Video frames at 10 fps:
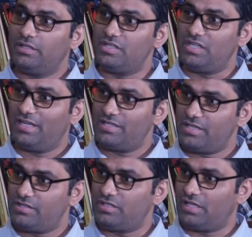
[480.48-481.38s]

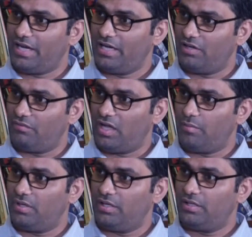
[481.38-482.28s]
GNSS denied
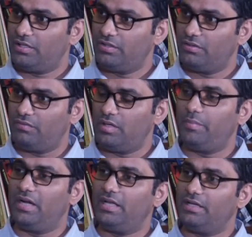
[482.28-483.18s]
environment, we are
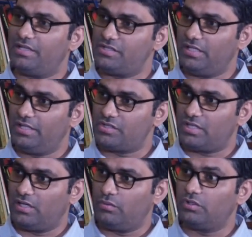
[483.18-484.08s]
building resilience
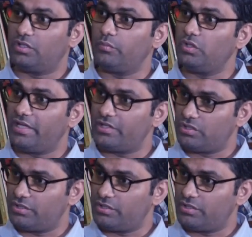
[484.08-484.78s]
around communication